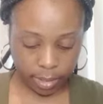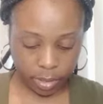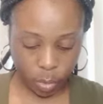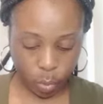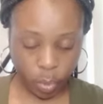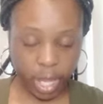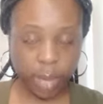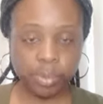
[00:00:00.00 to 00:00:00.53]

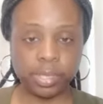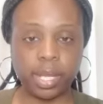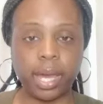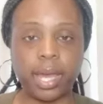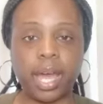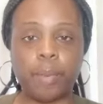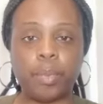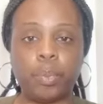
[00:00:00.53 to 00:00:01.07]

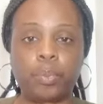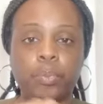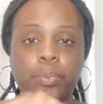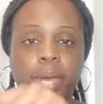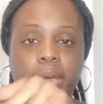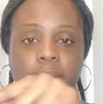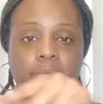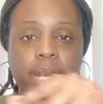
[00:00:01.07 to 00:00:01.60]
website, I'm gonna
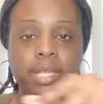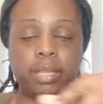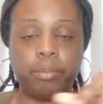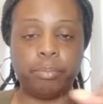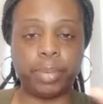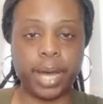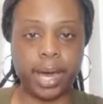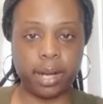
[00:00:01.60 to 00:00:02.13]
have it at the
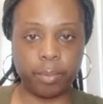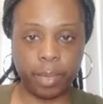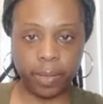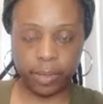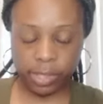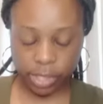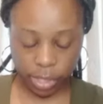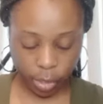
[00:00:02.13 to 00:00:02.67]
bottom of
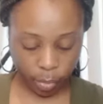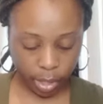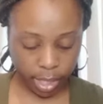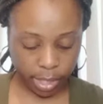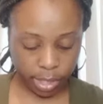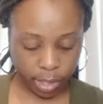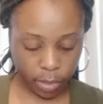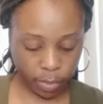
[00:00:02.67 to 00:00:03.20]
the
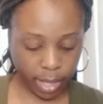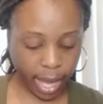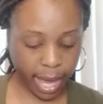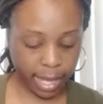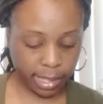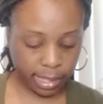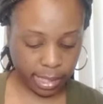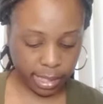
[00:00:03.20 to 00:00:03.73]
screen so you
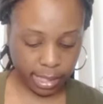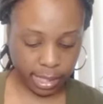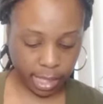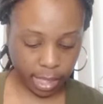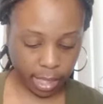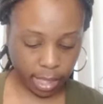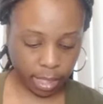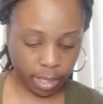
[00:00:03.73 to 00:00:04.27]
guys can
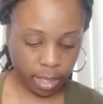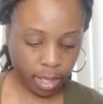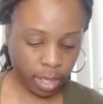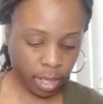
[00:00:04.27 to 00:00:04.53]
see it.